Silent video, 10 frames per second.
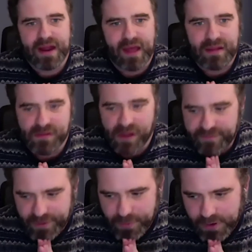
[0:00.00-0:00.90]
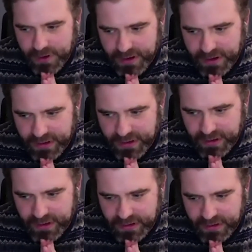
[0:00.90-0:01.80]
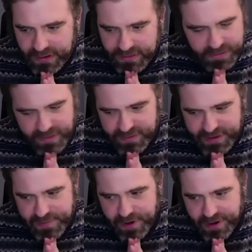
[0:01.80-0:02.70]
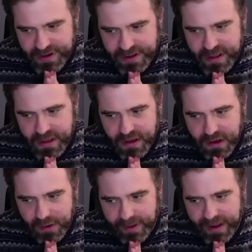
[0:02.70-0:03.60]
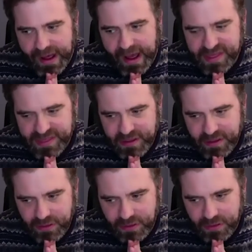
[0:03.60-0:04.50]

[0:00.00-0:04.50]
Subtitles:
mean, I love their work on the Tea Party. I think